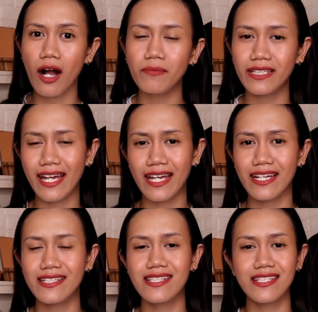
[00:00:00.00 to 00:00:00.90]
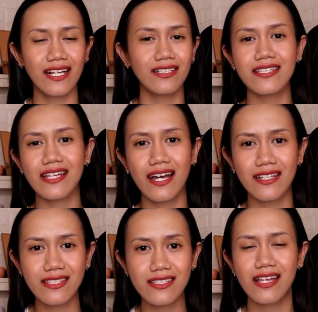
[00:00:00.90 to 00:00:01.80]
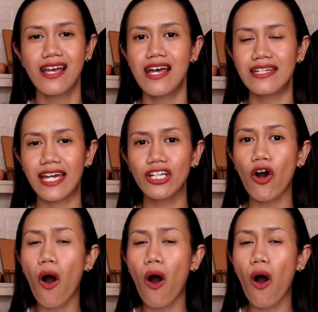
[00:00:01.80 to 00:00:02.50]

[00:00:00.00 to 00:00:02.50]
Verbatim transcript: complicated skill sets can